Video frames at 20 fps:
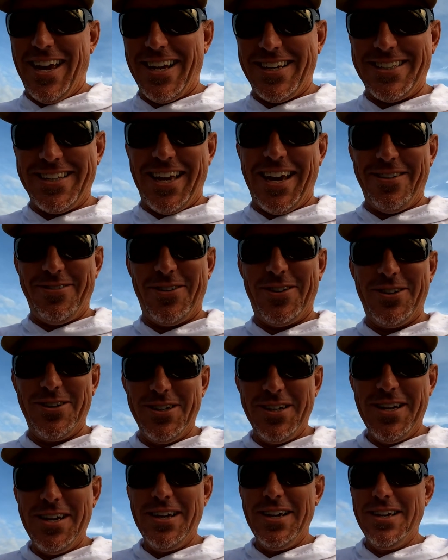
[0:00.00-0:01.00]
text ever.
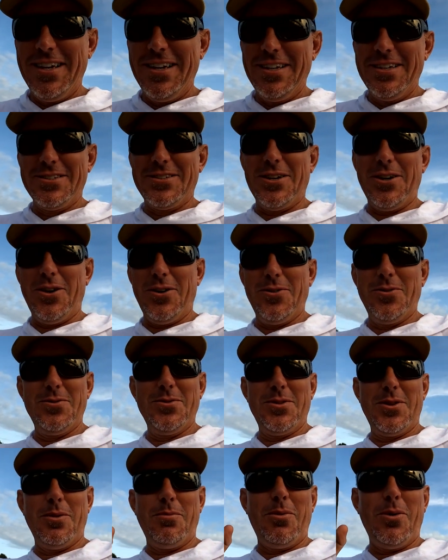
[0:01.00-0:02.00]
So
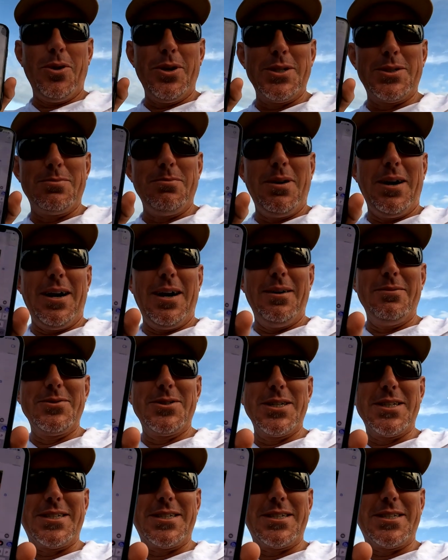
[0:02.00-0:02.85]
the boy's mom